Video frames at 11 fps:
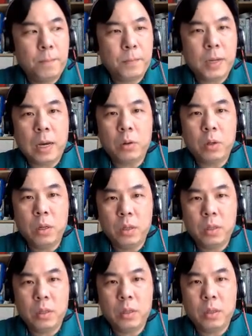
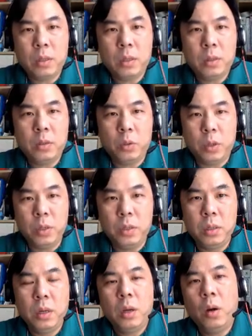calculus to us,
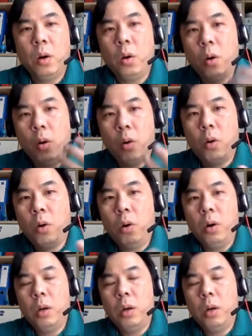or